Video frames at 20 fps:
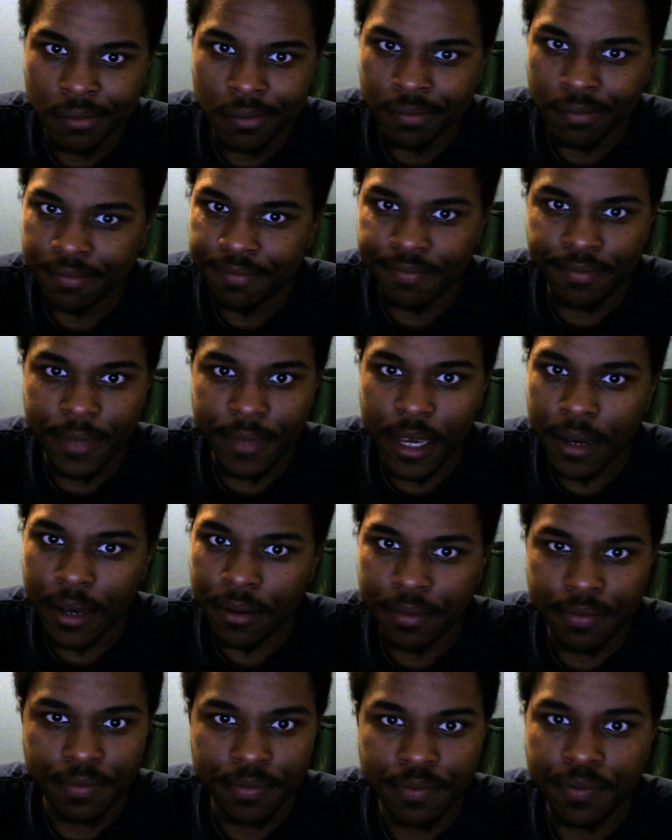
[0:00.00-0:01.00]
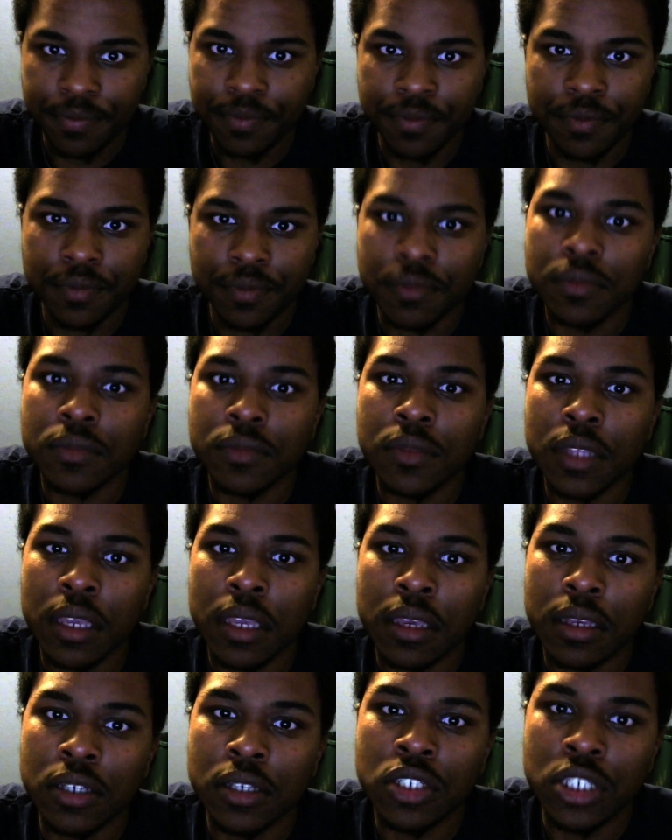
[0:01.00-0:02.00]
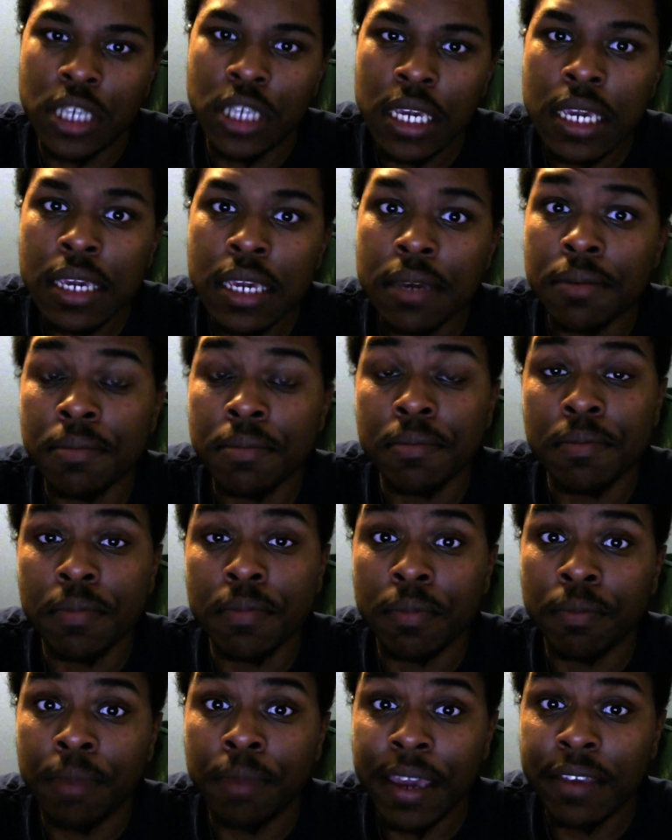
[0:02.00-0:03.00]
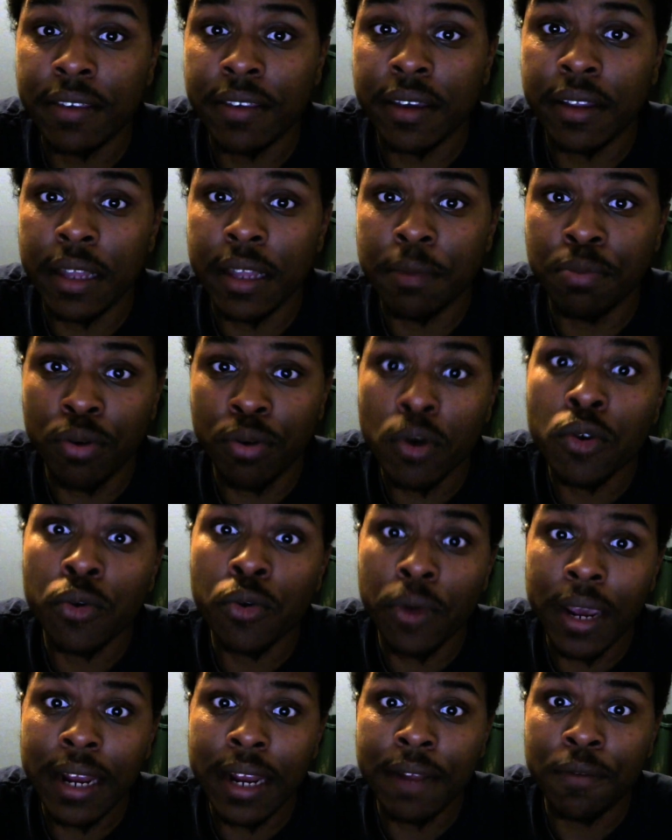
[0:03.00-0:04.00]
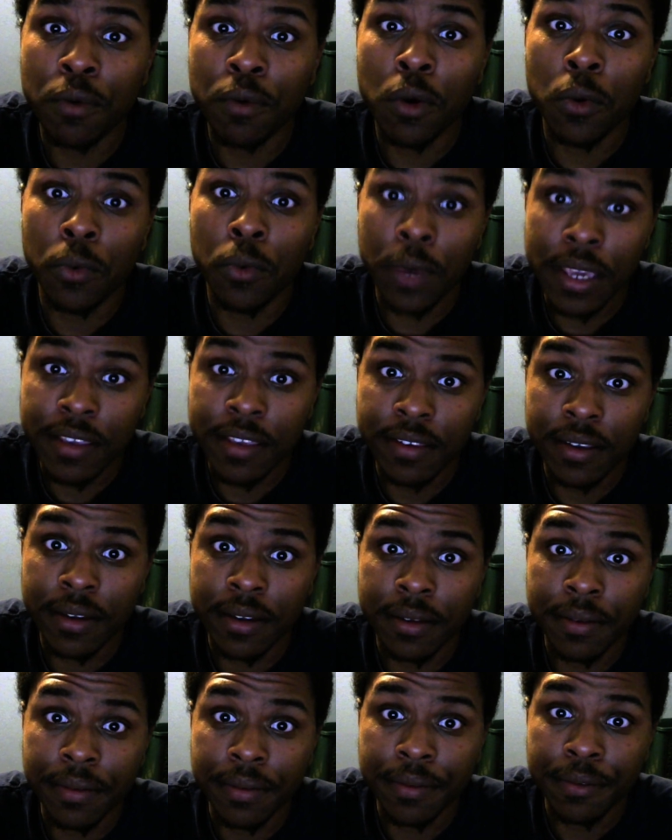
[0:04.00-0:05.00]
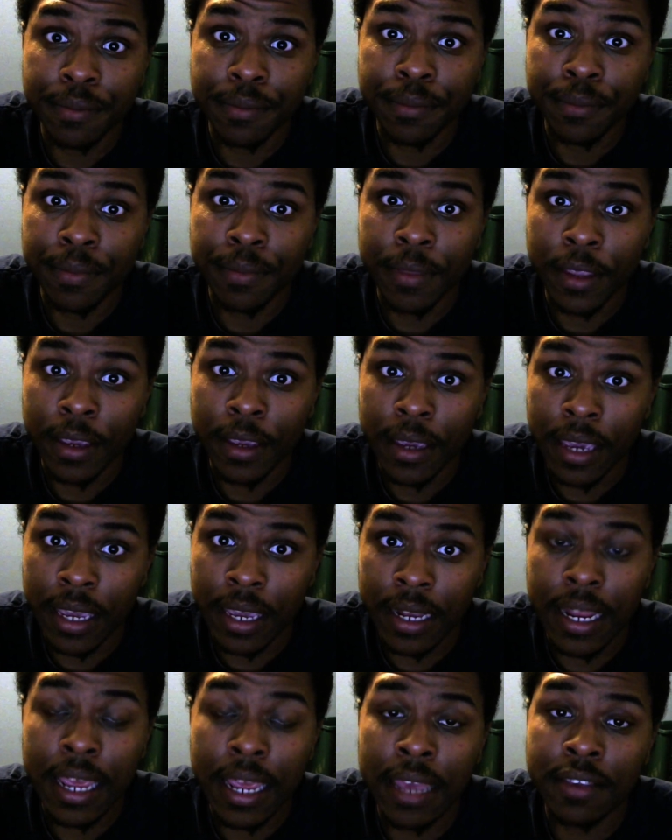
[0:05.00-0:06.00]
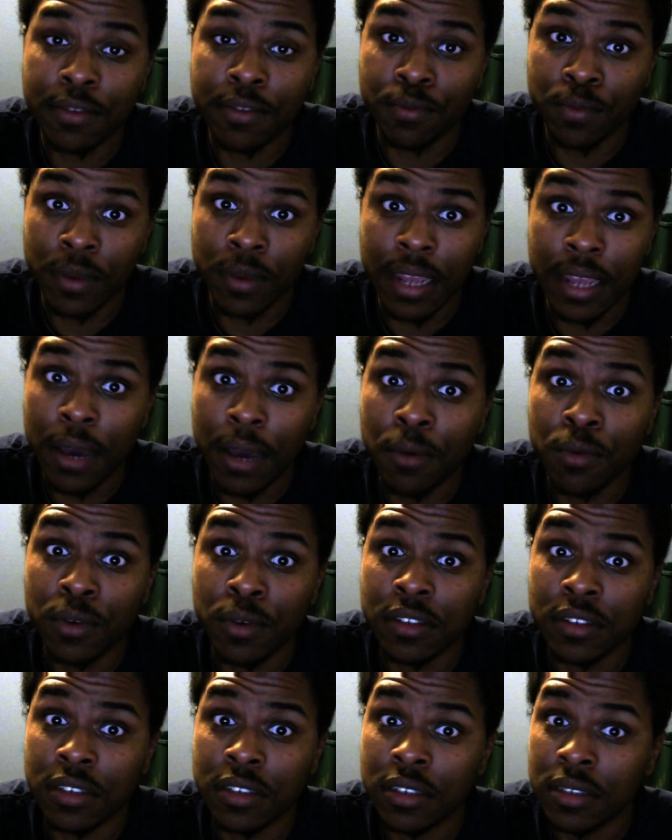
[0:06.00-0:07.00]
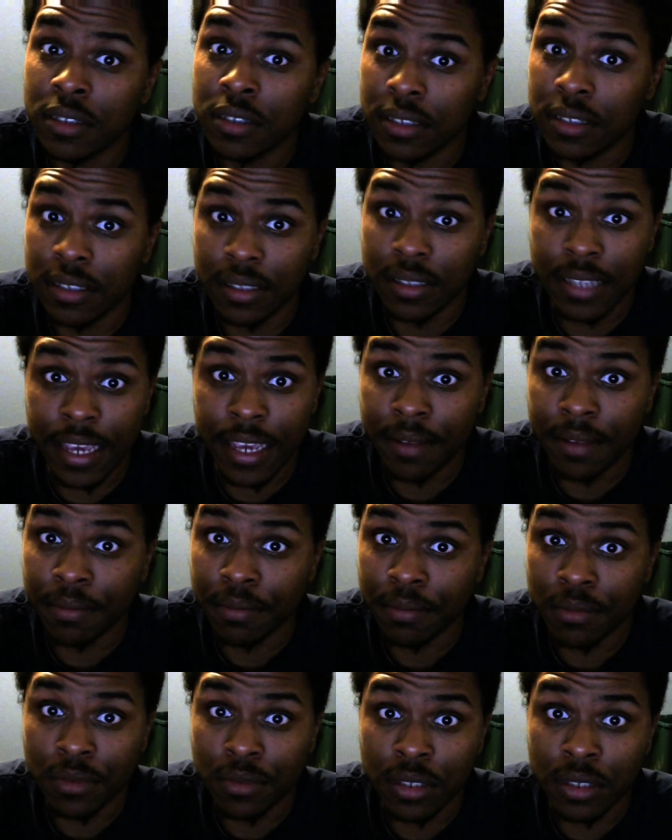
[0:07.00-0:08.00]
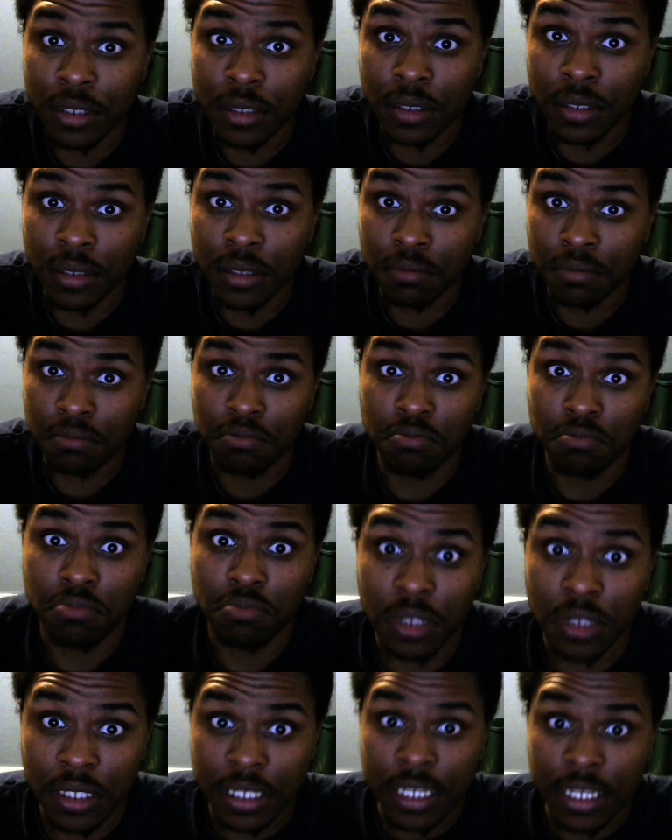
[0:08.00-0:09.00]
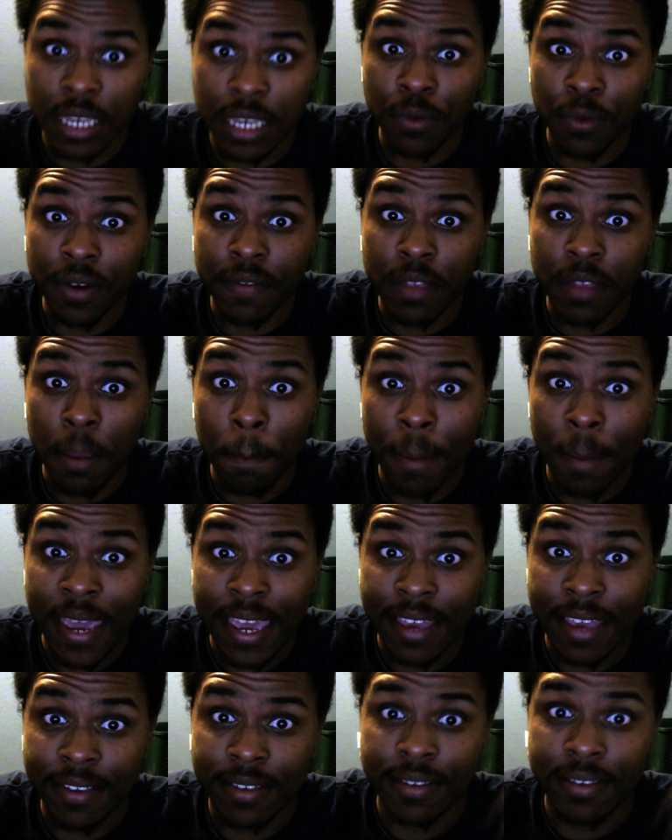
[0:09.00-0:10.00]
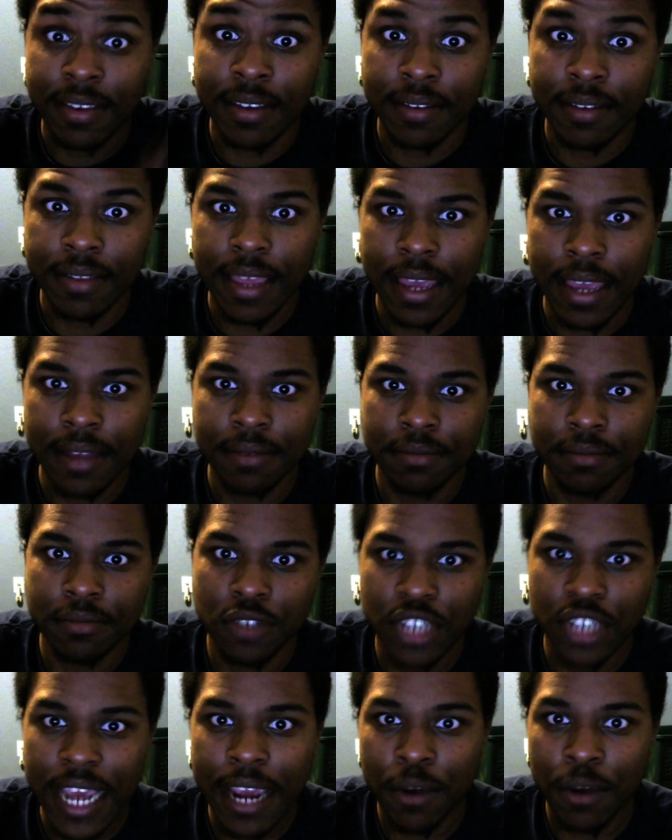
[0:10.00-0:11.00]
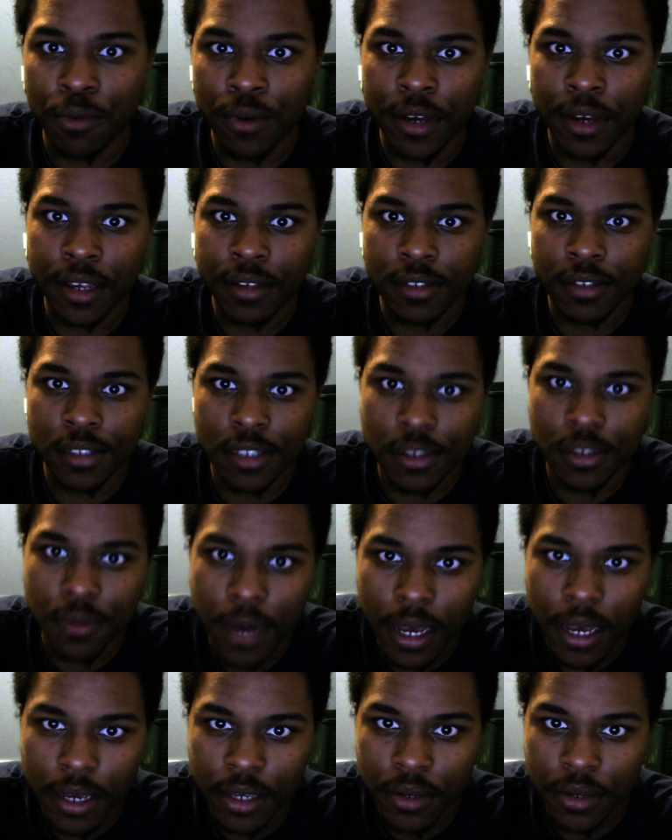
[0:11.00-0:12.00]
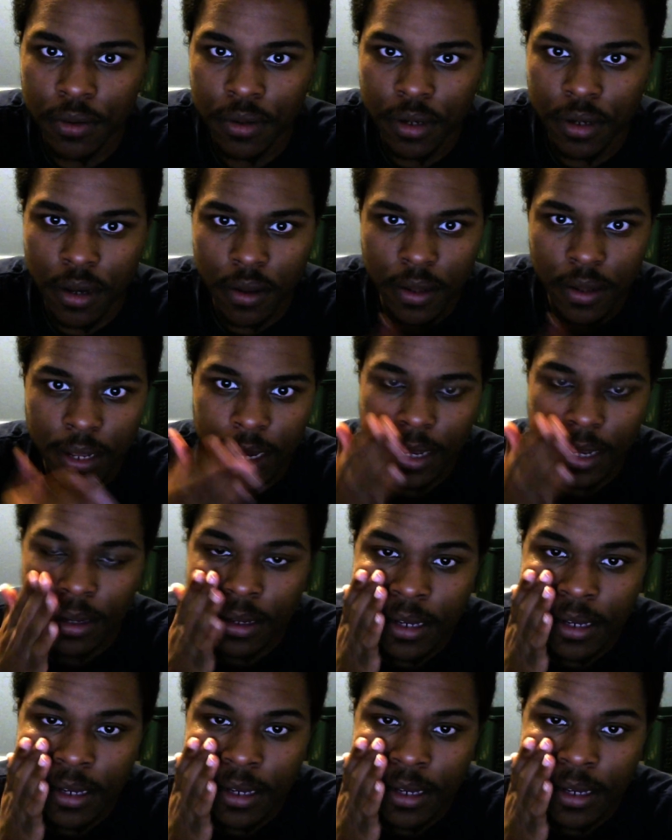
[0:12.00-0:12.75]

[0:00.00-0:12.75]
No, she basically procreated for a reason, and that was that get rid of the pest that Jack was to Aku and all that.